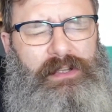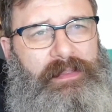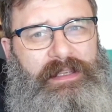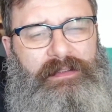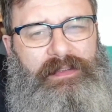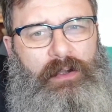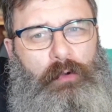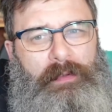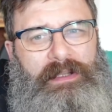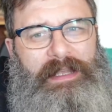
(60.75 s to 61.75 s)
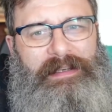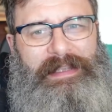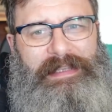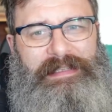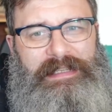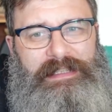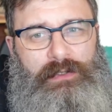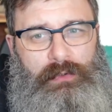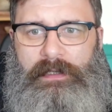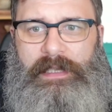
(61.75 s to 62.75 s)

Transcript: think is the Opencloud EDU.